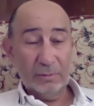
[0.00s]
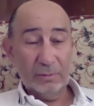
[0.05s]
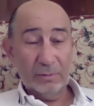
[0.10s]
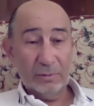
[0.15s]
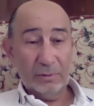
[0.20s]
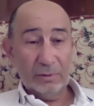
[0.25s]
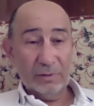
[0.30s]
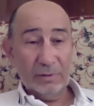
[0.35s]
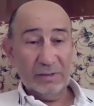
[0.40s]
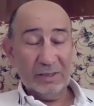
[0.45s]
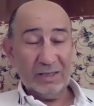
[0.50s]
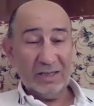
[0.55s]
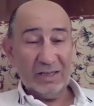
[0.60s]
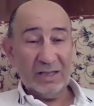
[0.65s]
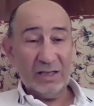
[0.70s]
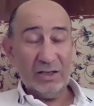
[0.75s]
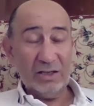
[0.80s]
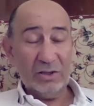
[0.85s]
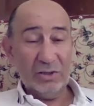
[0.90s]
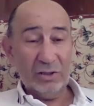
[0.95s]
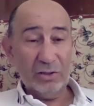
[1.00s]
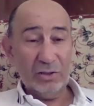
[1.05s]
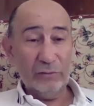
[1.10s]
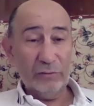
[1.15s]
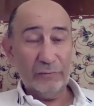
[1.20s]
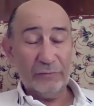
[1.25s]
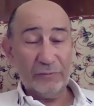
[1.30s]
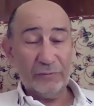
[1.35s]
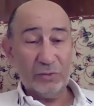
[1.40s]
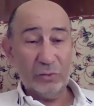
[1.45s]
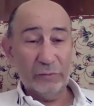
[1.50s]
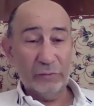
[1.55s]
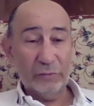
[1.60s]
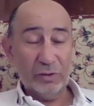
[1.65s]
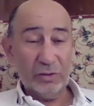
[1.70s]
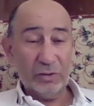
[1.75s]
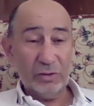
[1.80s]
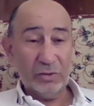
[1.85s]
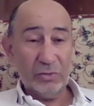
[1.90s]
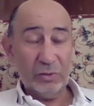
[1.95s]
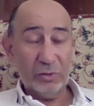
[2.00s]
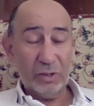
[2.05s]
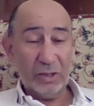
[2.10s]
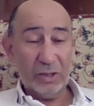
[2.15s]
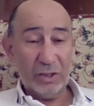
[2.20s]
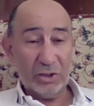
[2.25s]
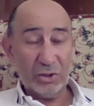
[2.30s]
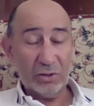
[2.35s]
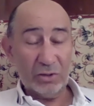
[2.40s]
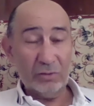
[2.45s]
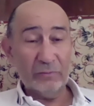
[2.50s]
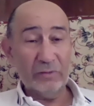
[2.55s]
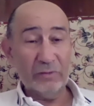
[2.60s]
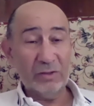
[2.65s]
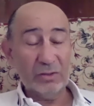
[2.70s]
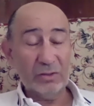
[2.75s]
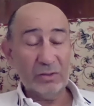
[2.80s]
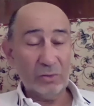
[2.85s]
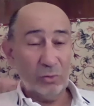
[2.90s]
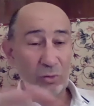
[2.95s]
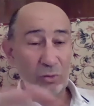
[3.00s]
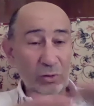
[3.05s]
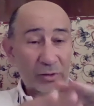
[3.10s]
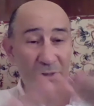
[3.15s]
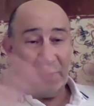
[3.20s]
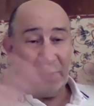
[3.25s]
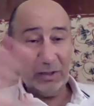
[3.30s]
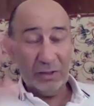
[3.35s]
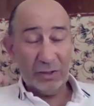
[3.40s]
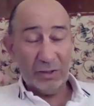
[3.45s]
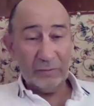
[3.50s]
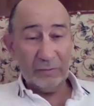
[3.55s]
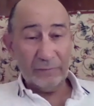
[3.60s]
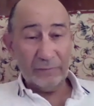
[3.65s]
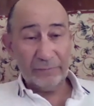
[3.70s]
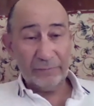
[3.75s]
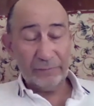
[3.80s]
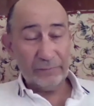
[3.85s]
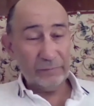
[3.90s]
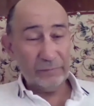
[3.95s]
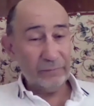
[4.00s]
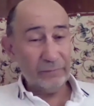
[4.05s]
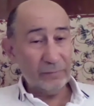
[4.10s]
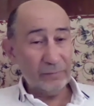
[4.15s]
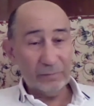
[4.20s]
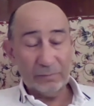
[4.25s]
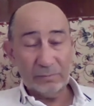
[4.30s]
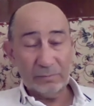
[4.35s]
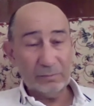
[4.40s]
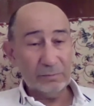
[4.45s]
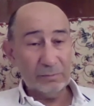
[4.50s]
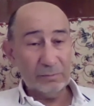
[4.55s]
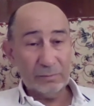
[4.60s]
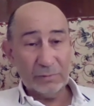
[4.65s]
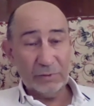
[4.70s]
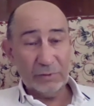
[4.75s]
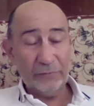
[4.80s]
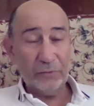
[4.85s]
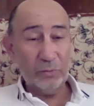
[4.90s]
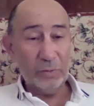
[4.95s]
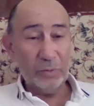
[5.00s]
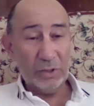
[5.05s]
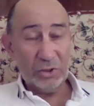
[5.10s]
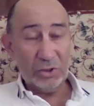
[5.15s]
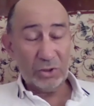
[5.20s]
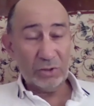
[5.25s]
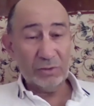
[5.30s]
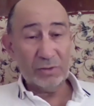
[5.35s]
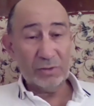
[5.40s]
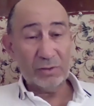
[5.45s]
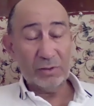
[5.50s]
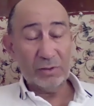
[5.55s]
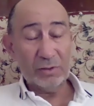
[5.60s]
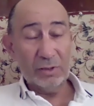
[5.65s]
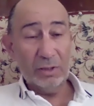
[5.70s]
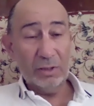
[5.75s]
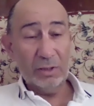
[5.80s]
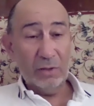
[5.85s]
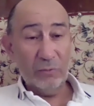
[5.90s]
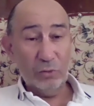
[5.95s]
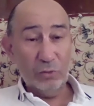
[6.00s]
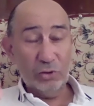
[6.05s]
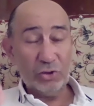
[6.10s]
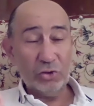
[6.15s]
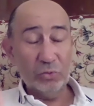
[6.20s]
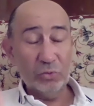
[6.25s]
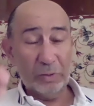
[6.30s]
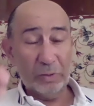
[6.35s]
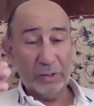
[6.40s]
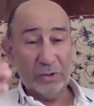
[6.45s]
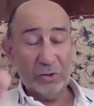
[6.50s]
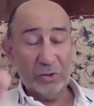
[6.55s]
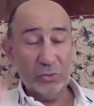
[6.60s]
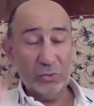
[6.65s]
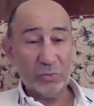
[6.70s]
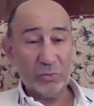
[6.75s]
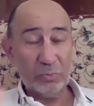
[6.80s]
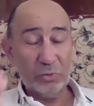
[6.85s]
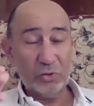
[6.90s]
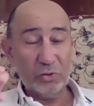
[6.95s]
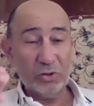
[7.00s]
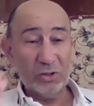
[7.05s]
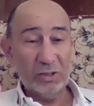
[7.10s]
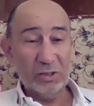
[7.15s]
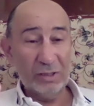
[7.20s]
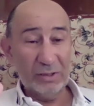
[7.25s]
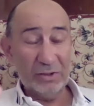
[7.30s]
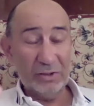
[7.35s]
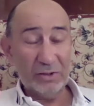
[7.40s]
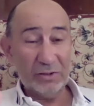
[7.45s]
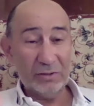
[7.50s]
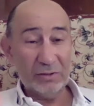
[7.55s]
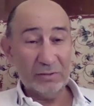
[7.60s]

The key idea of Soviet education with all negative deformations was to produce personality.